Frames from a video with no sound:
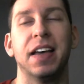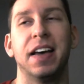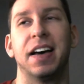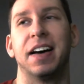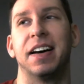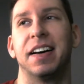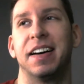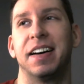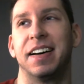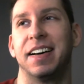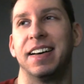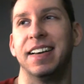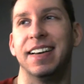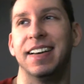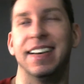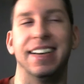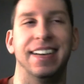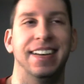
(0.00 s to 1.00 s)
I
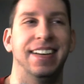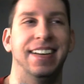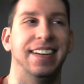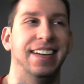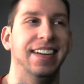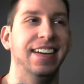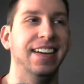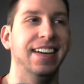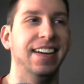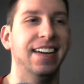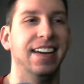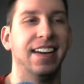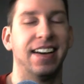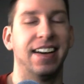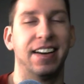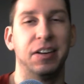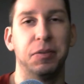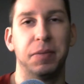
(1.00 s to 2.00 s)

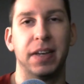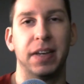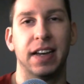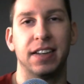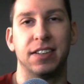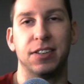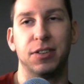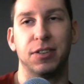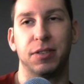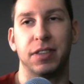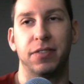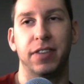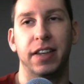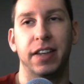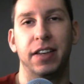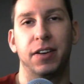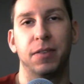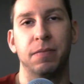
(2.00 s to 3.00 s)
hope you guys enjoyed the
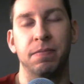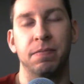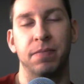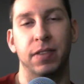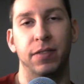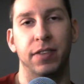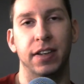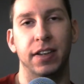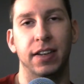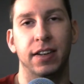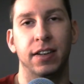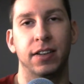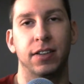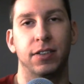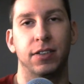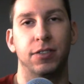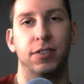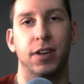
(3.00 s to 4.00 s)
video. If you did,
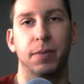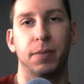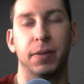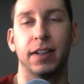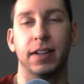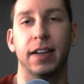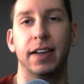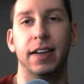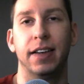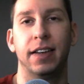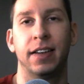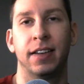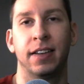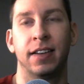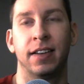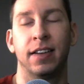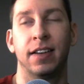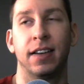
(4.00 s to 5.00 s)
drop it a like.
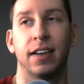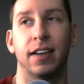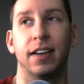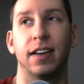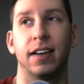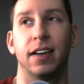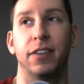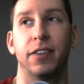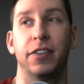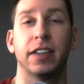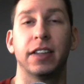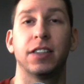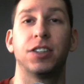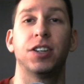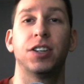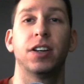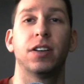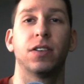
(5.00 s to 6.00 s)
If you like the
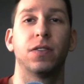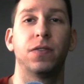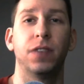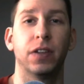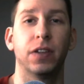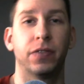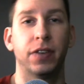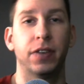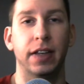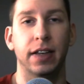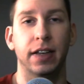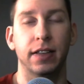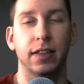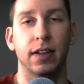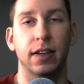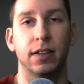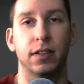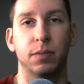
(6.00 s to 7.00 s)
channel, feel free to hit
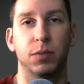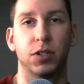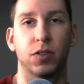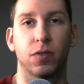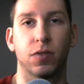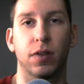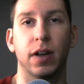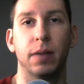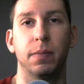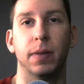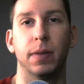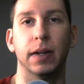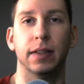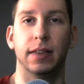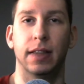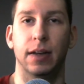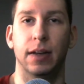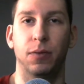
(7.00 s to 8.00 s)
that subscribe
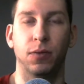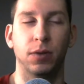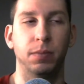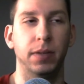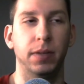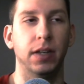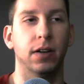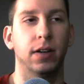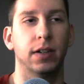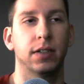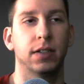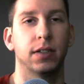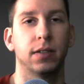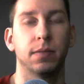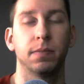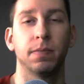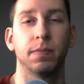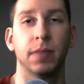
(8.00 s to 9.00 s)
button. That would be
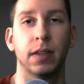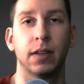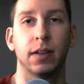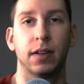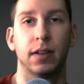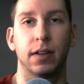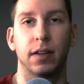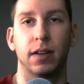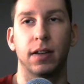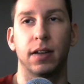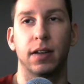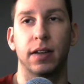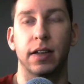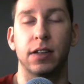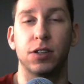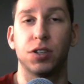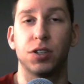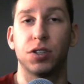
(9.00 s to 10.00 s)
awesome.
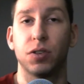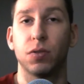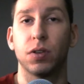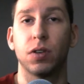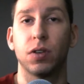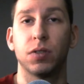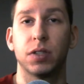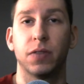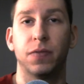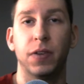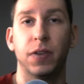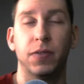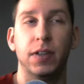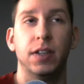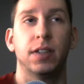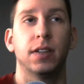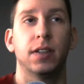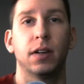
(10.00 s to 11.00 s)
Getting so close to 50
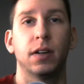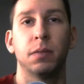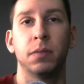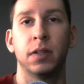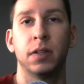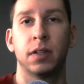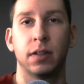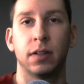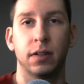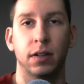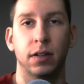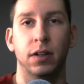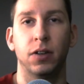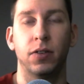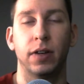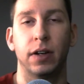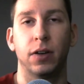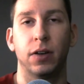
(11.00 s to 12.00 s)
subs.
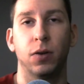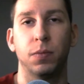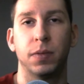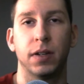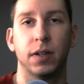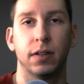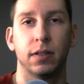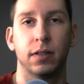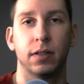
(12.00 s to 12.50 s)
I'd hope to